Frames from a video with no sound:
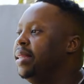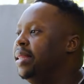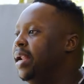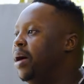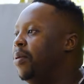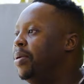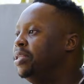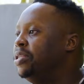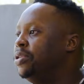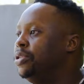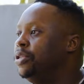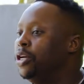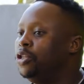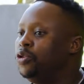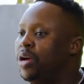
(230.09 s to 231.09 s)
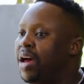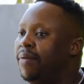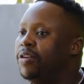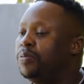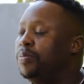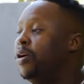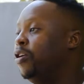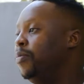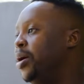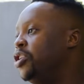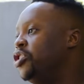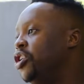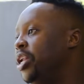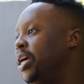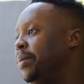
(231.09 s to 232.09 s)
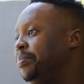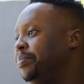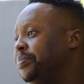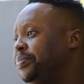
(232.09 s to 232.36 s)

that I wanted to have as part of my journey.